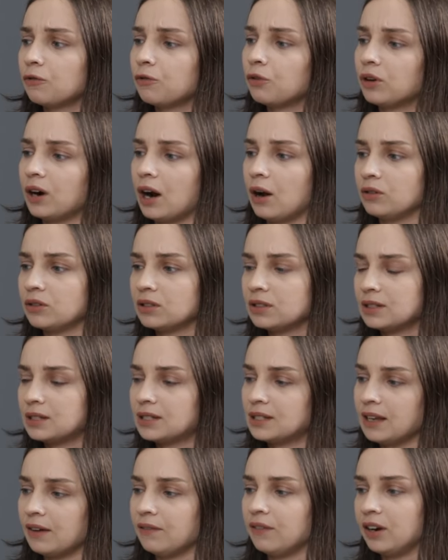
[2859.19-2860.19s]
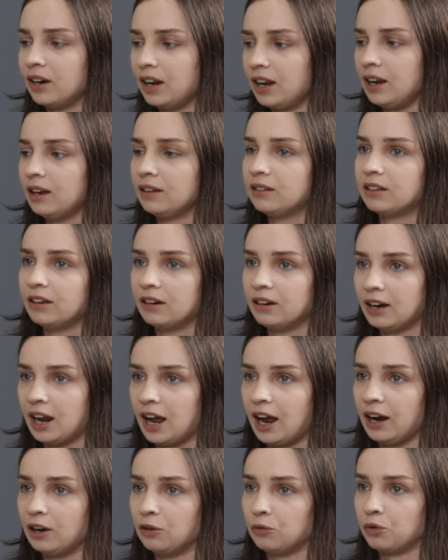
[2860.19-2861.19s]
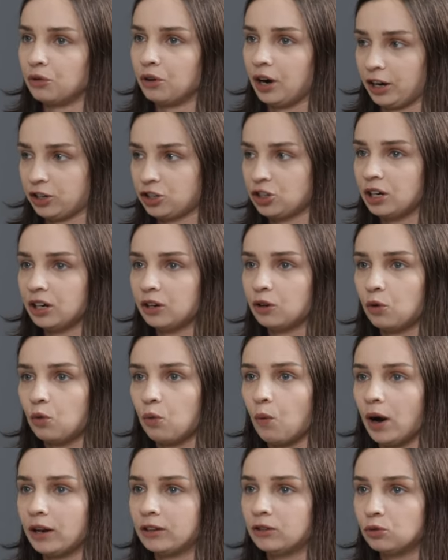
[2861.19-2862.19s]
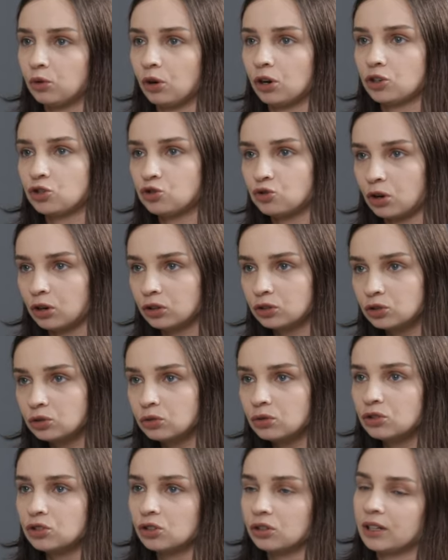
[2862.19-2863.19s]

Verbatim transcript: for round seven, eight, and nine were actually quite to our strong suit.